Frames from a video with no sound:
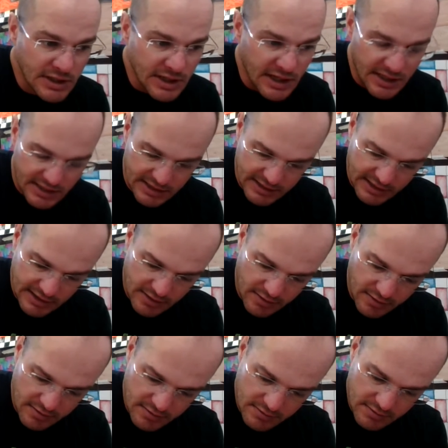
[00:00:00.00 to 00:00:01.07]
and a little
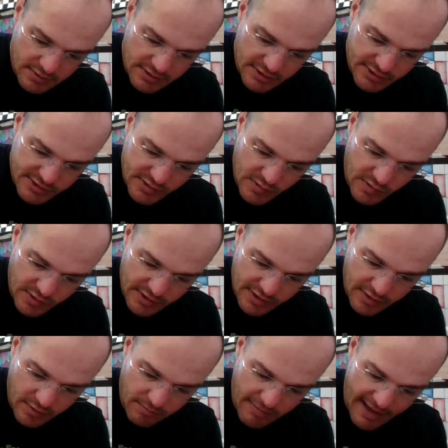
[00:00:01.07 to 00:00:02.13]
squirrely
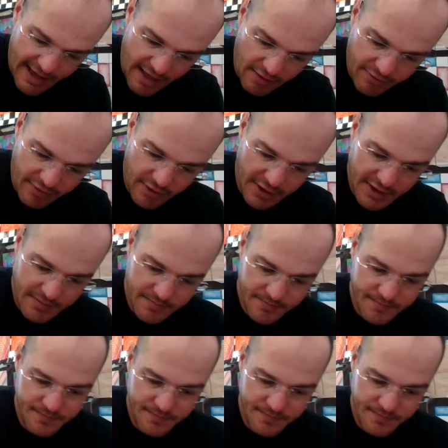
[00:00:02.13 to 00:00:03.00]
old mouth on him.